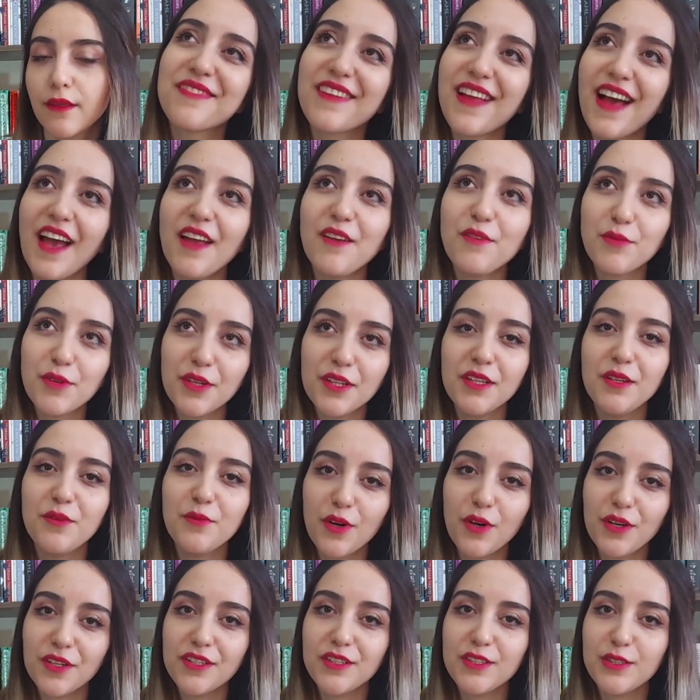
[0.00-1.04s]
I really
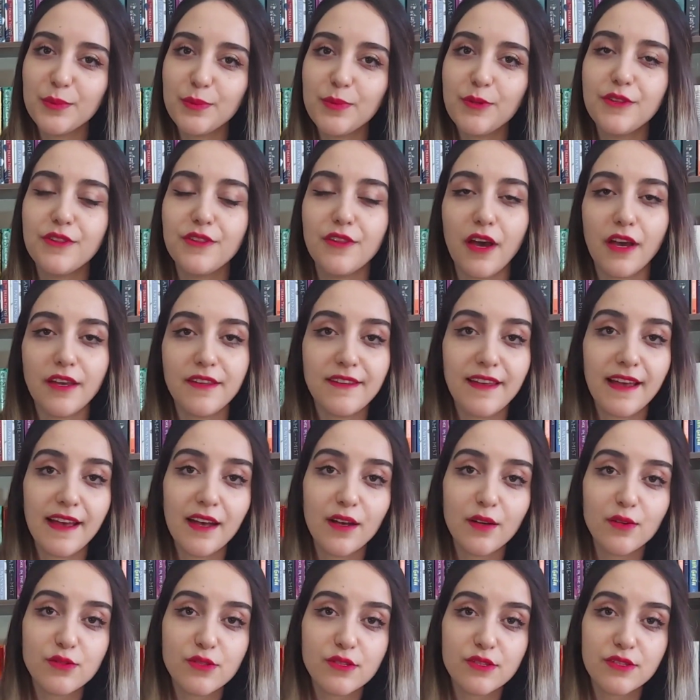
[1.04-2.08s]
wanted to put Ninth
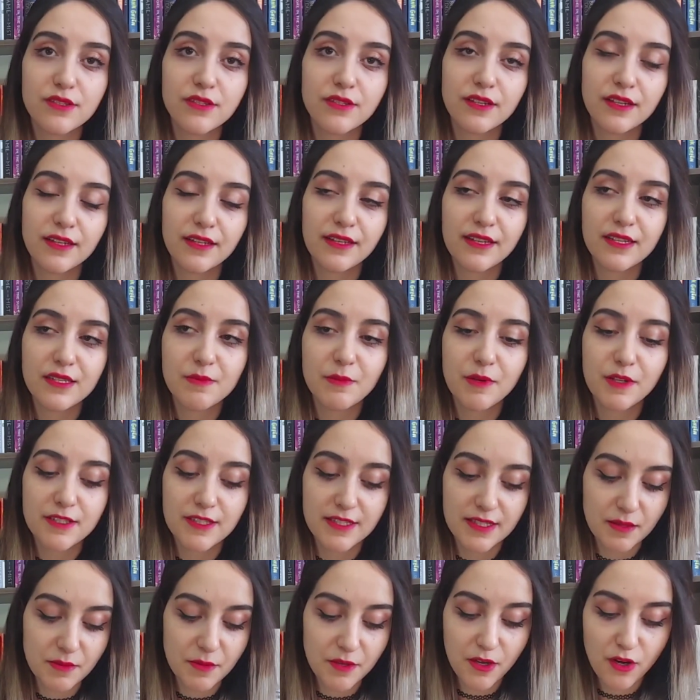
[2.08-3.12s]
House in this month's
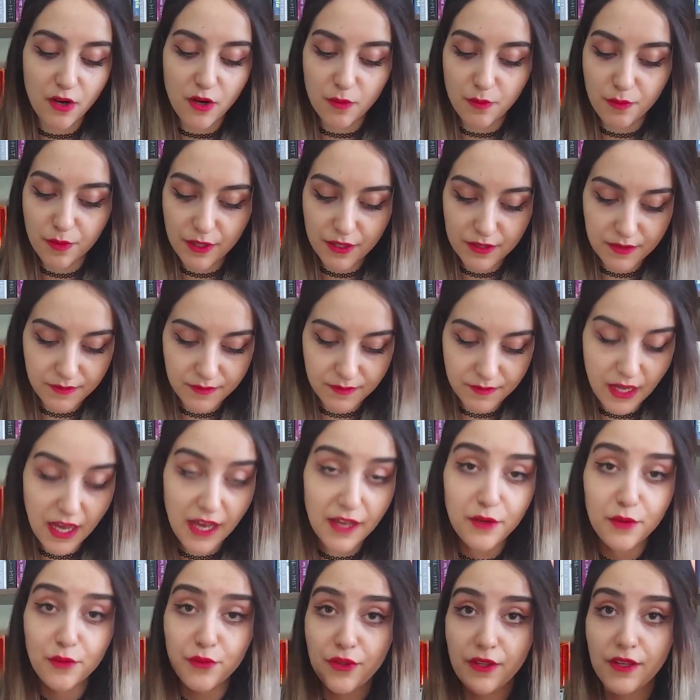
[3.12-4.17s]
TBR, but I
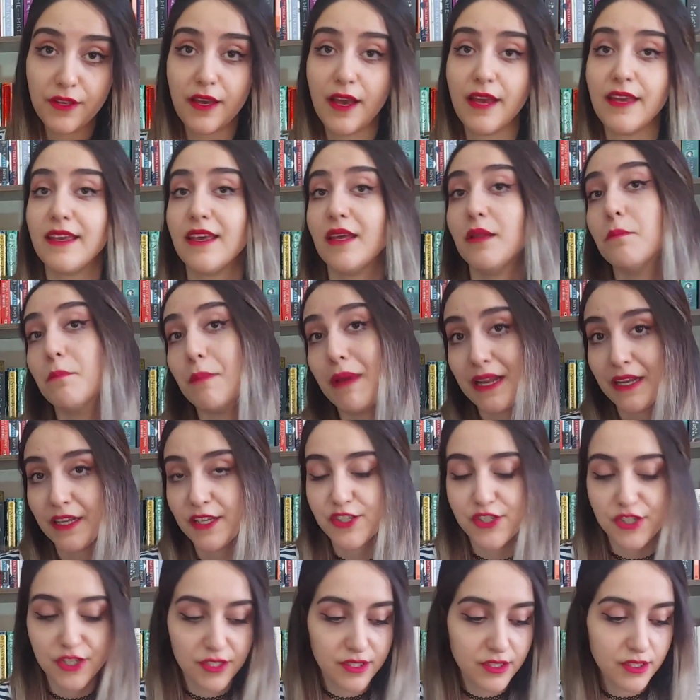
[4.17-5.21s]
don't think I can manage
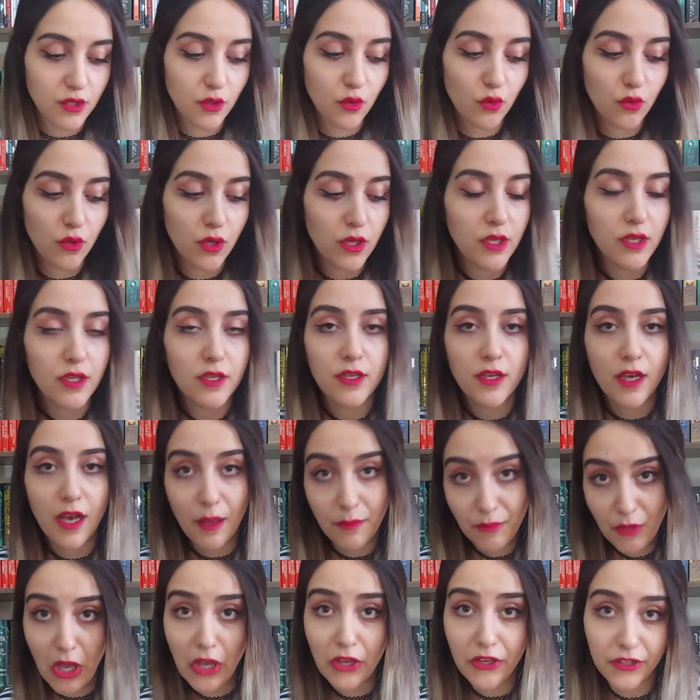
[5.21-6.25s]
it, so
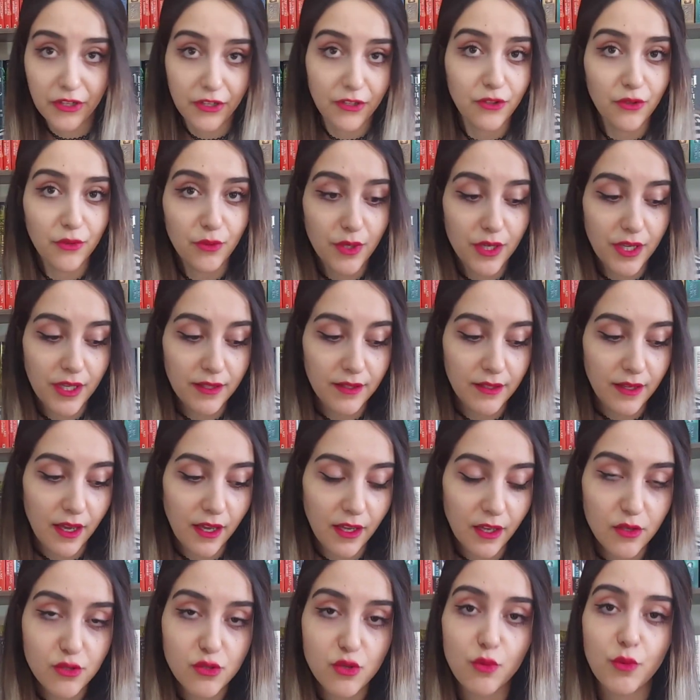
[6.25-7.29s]
I'm not going to do it. I
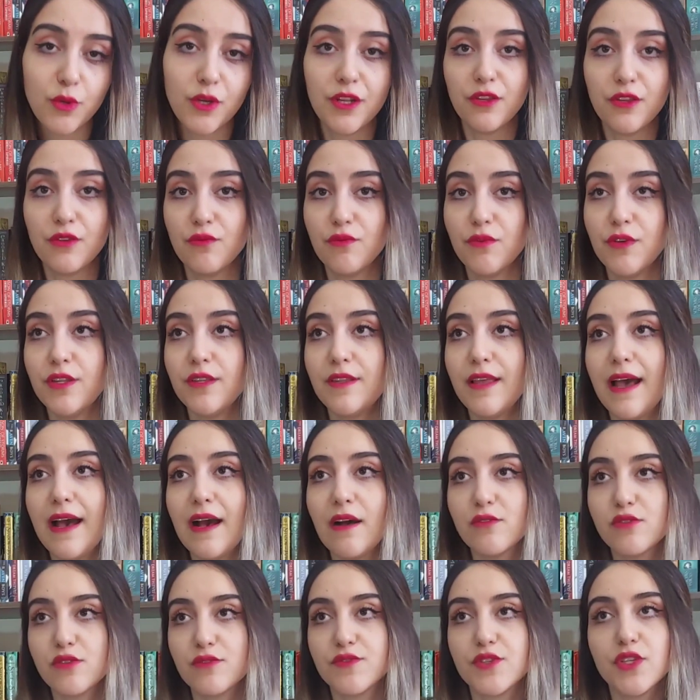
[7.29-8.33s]
also wanted to read The
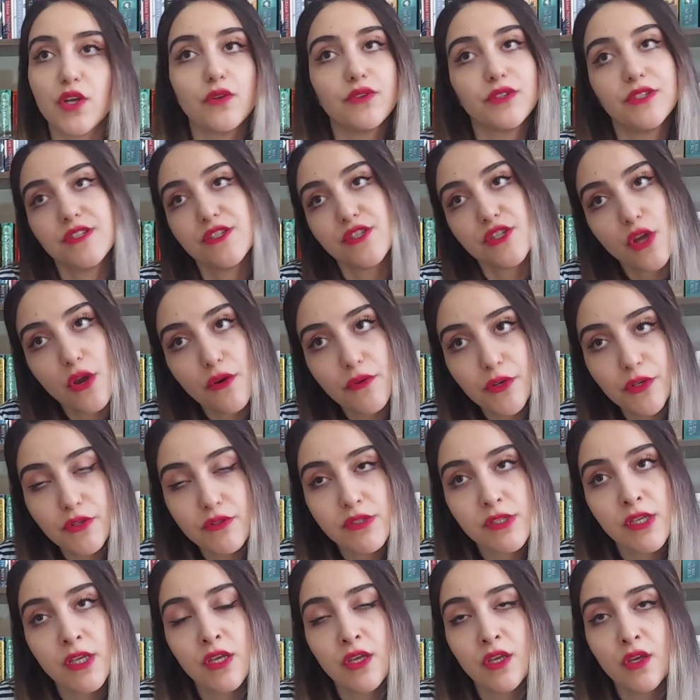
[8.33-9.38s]
House of Salt and
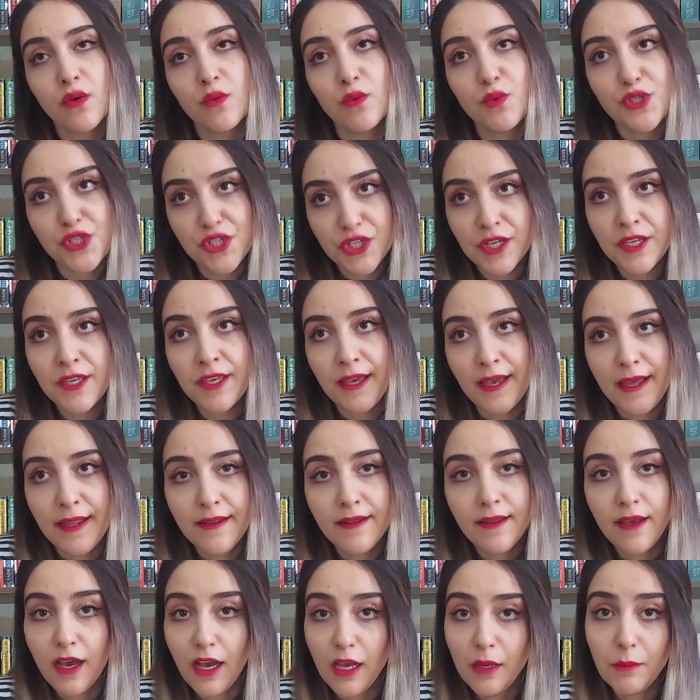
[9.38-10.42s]
Sorrows, which
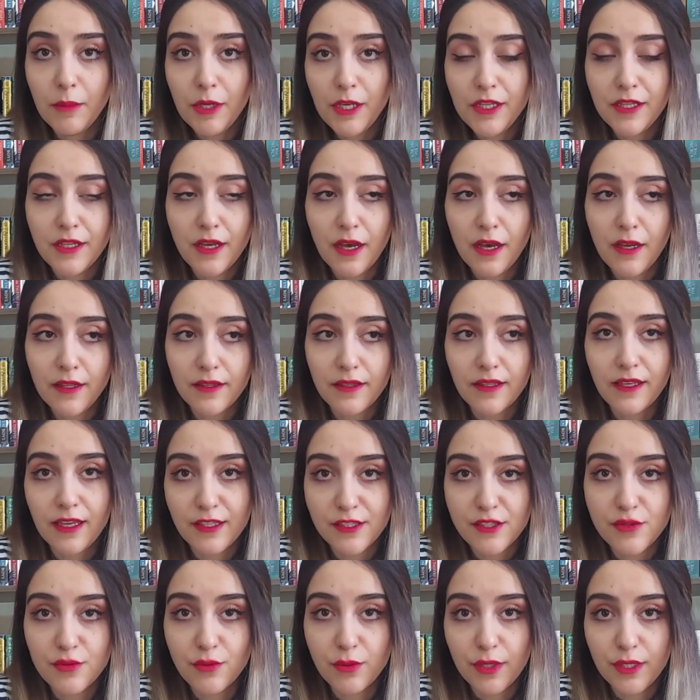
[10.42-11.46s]
again, I may not get
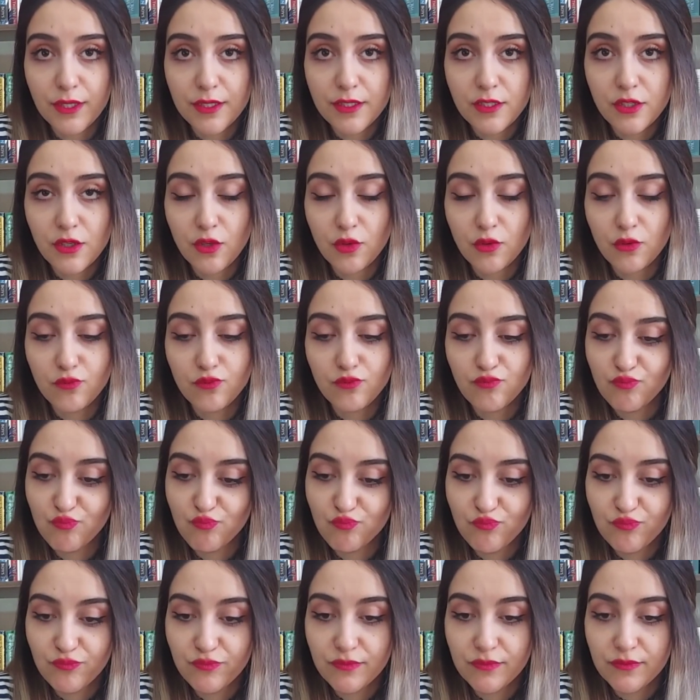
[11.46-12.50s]
to it, so
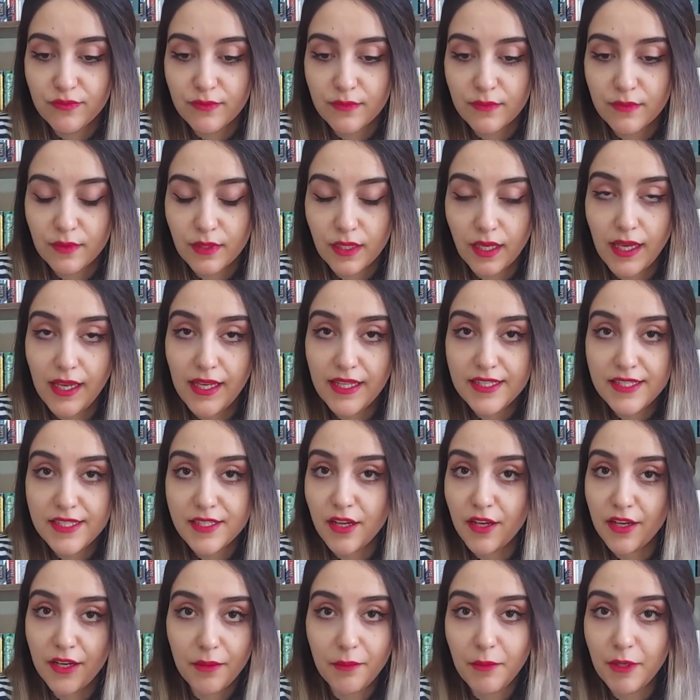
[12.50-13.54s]
it's
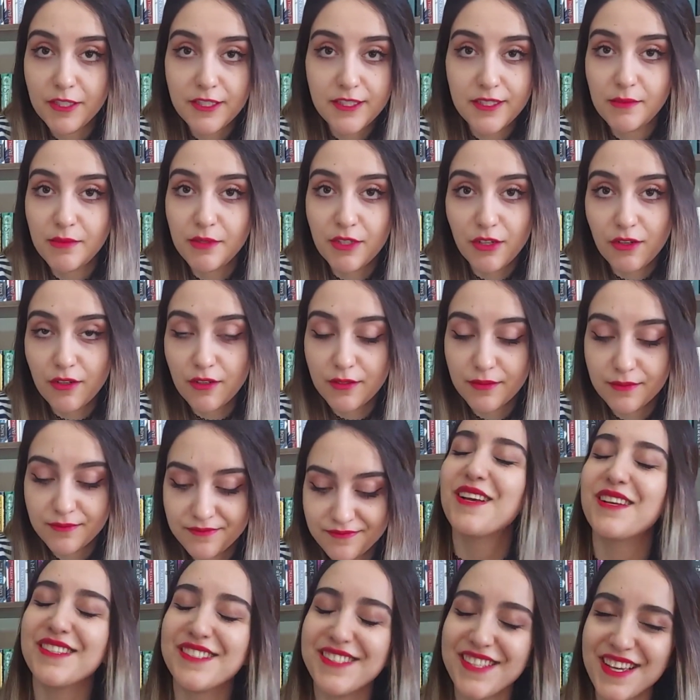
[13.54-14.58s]
not in my TBR.
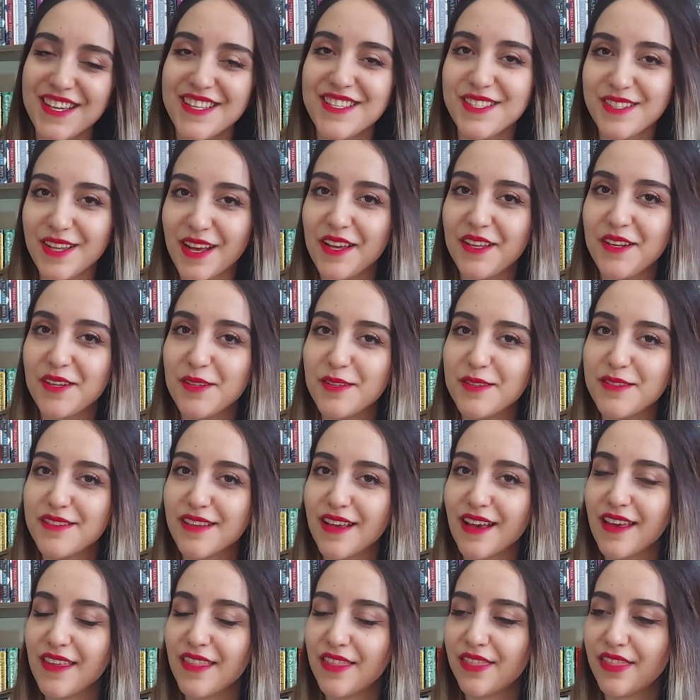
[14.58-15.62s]
6 titles,
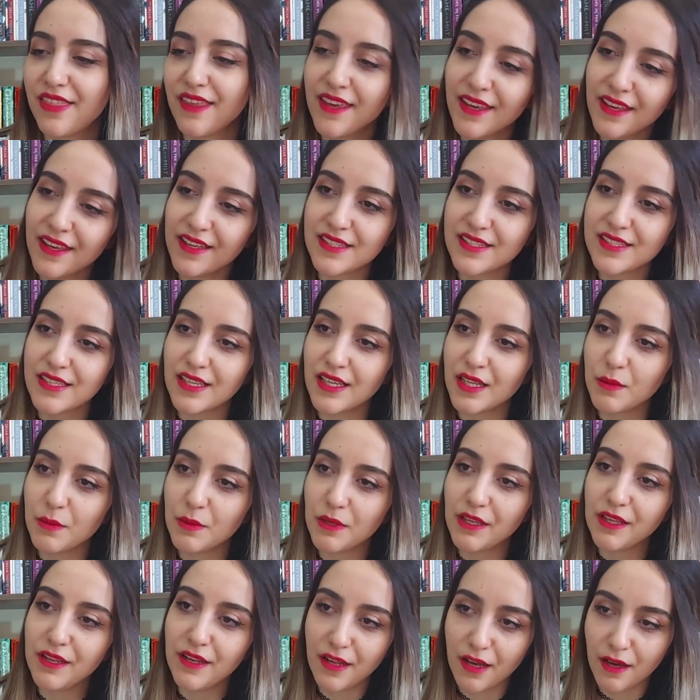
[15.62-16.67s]
I think, is going to
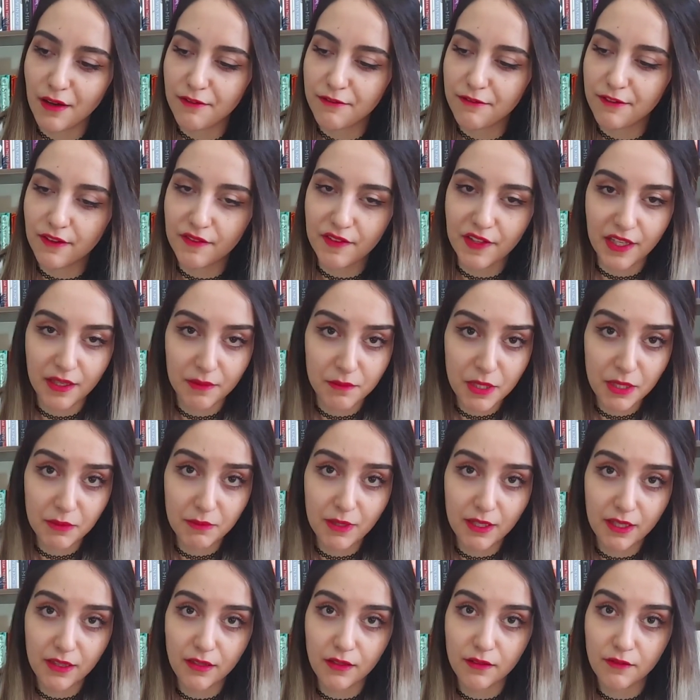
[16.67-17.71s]
be enough of a
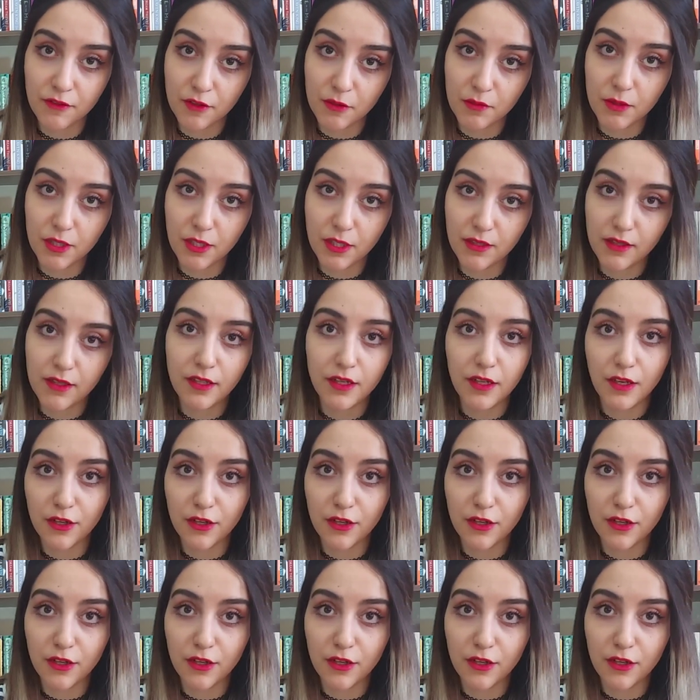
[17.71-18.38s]
commitment for me in